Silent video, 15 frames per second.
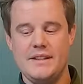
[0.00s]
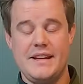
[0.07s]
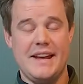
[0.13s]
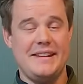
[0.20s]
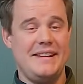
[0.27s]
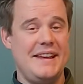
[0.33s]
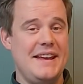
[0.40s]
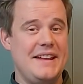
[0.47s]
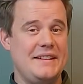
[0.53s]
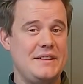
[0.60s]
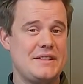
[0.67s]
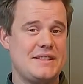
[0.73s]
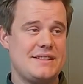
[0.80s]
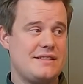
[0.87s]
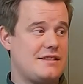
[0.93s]
Then
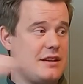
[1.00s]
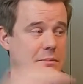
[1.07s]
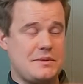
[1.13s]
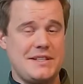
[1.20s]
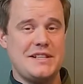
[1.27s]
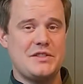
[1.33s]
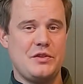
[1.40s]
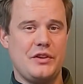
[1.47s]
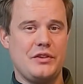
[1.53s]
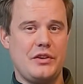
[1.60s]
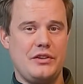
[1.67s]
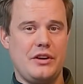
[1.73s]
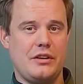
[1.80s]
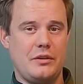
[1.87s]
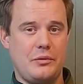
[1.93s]
this sub $600
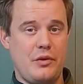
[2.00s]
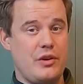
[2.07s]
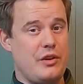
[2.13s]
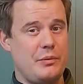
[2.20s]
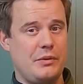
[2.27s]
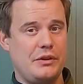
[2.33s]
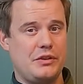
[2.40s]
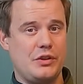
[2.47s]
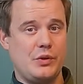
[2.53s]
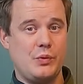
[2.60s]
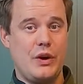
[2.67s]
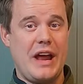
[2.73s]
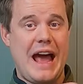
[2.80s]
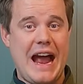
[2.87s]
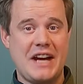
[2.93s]
3D printer
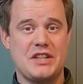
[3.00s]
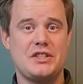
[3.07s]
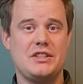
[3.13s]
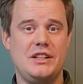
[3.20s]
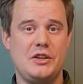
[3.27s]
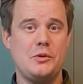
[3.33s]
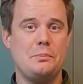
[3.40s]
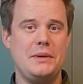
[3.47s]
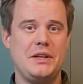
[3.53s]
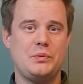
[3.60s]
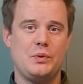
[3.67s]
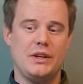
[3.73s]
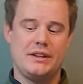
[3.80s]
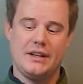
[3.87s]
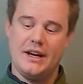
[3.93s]
will actually compete
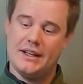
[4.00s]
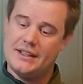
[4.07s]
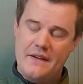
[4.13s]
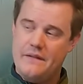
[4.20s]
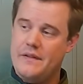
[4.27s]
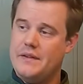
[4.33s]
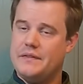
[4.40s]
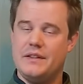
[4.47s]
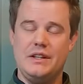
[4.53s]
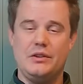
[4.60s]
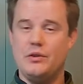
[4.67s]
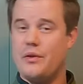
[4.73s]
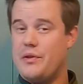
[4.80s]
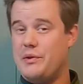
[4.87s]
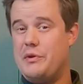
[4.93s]
with like $1,500
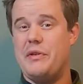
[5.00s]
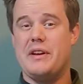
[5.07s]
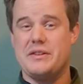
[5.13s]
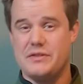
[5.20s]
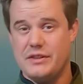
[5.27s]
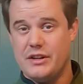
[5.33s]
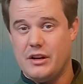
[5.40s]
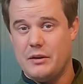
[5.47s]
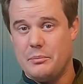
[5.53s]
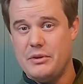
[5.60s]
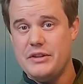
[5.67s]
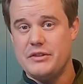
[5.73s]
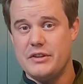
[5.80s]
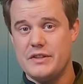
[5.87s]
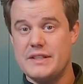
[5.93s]
to $3,000
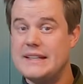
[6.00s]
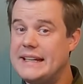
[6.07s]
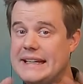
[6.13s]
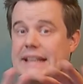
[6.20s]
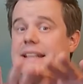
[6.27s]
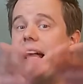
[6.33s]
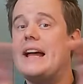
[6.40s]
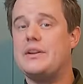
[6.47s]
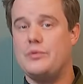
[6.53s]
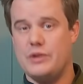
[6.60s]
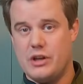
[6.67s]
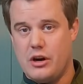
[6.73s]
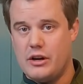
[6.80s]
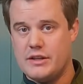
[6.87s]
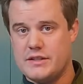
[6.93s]
printers in that
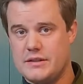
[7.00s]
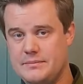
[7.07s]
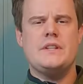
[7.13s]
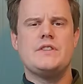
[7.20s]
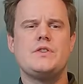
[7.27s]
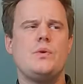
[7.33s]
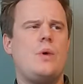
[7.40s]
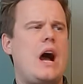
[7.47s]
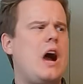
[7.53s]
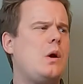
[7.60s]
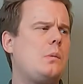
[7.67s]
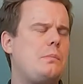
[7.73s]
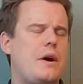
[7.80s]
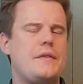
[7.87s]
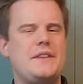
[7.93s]
regards. So how about